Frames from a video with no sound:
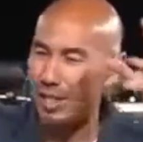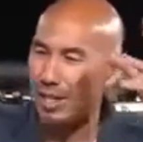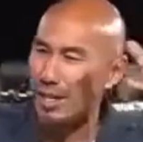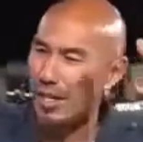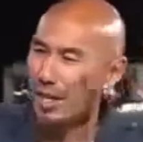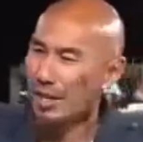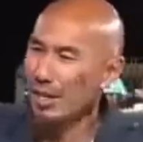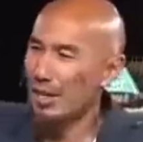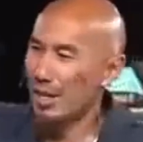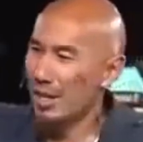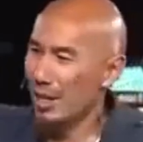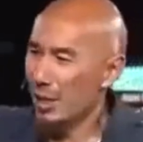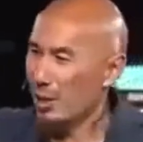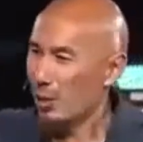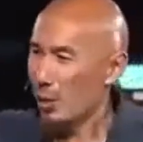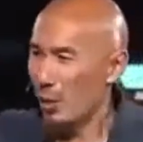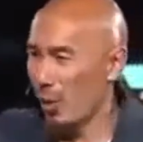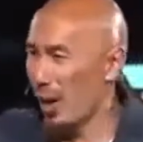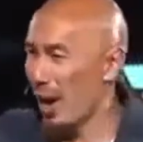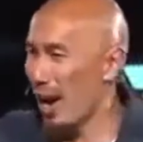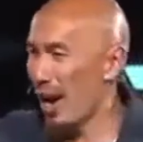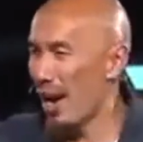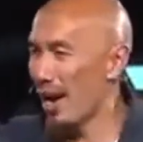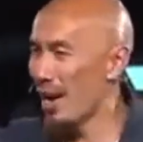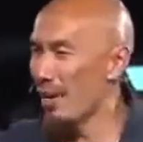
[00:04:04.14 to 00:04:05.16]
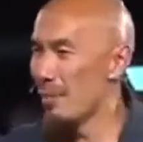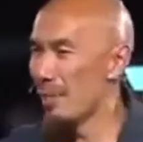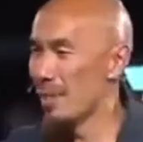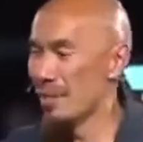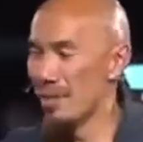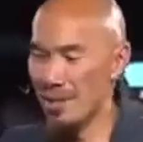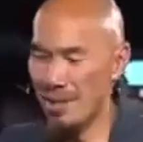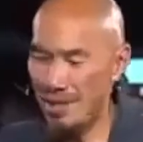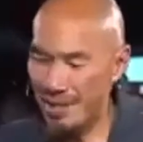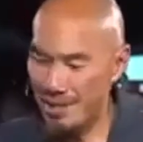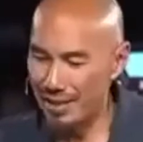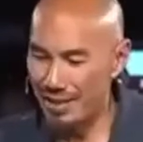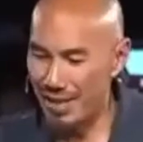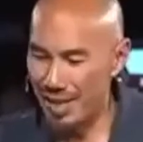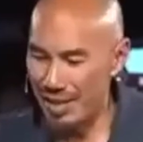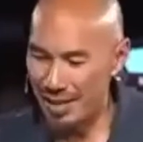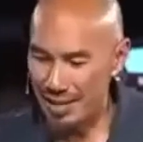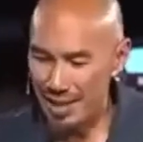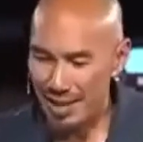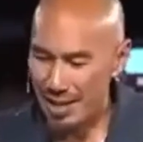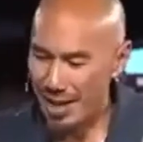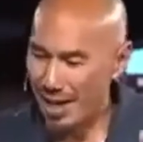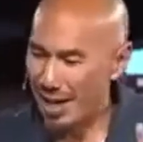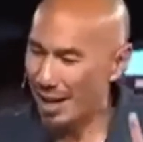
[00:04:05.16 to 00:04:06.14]
a crab
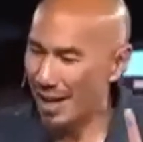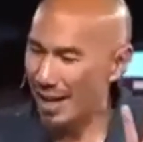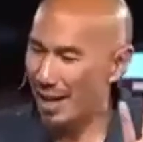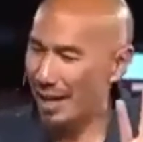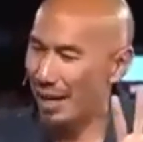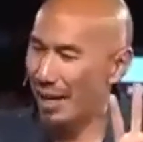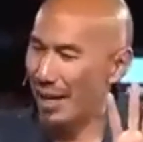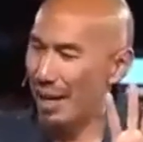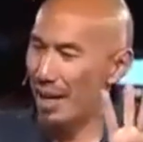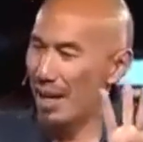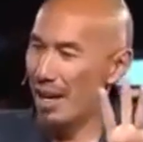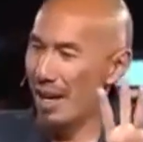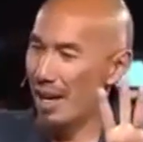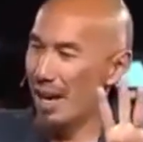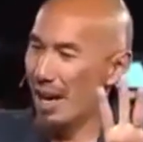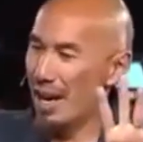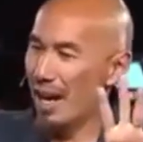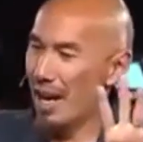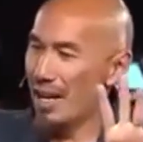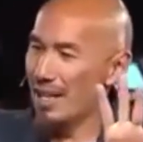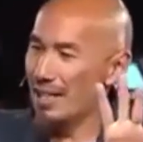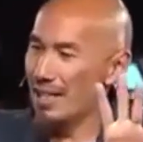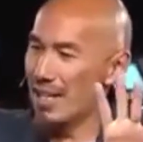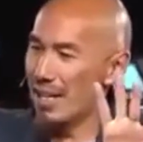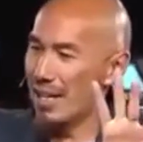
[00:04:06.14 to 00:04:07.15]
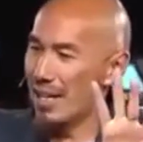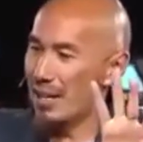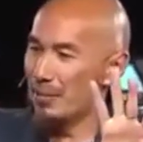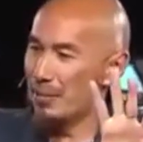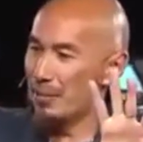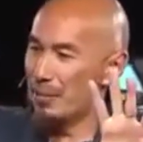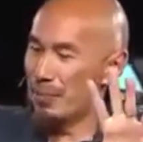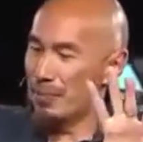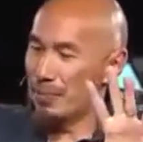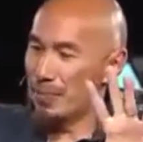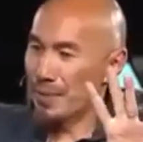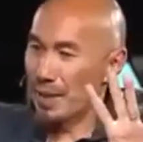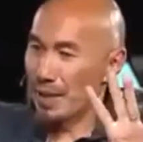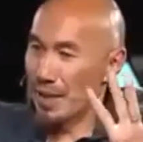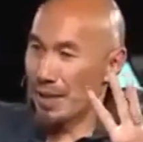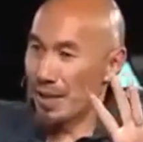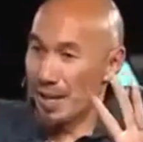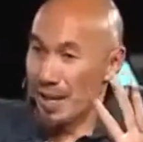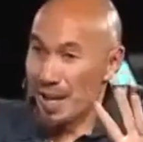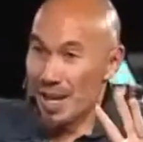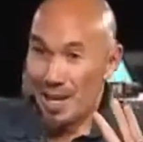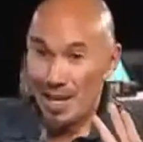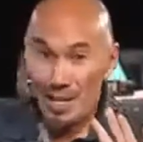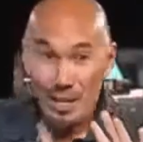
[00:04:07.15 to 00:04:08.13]
and die. And
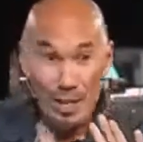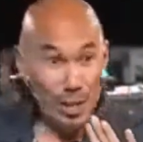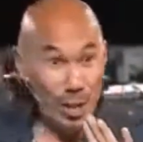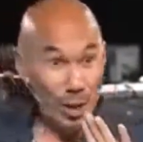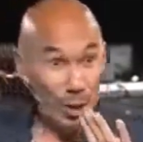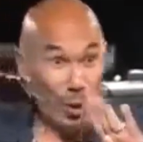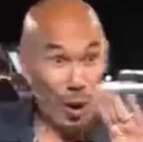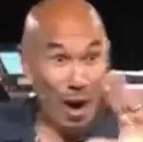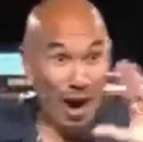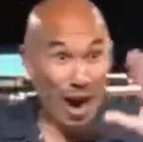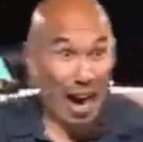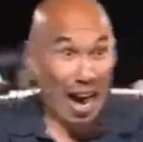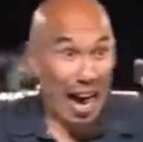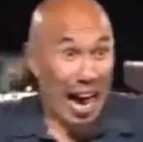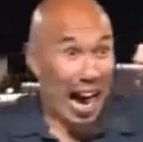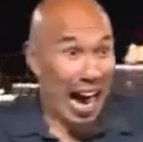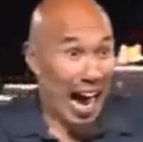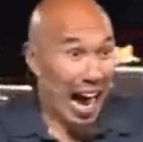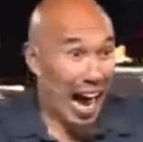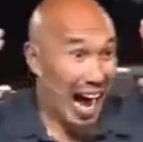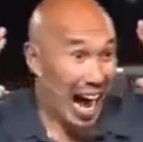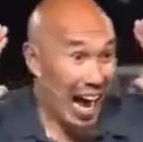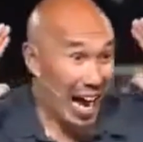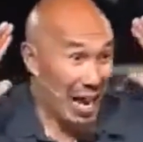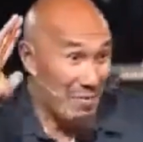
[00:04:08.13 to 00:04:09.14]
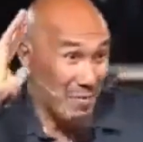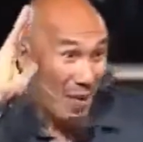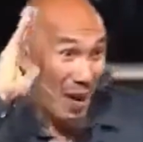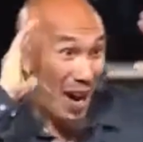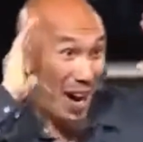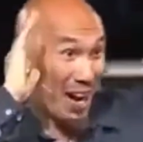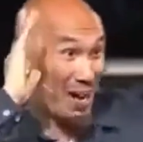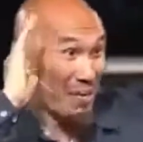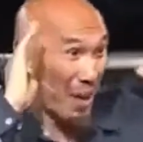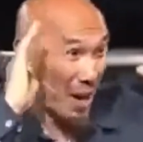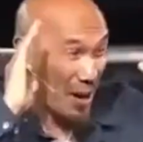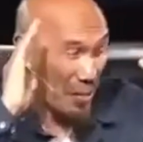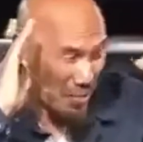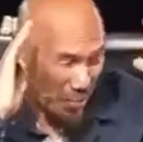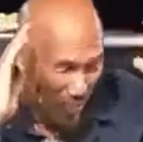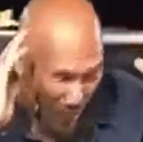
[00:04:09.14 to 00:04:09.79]
so I'm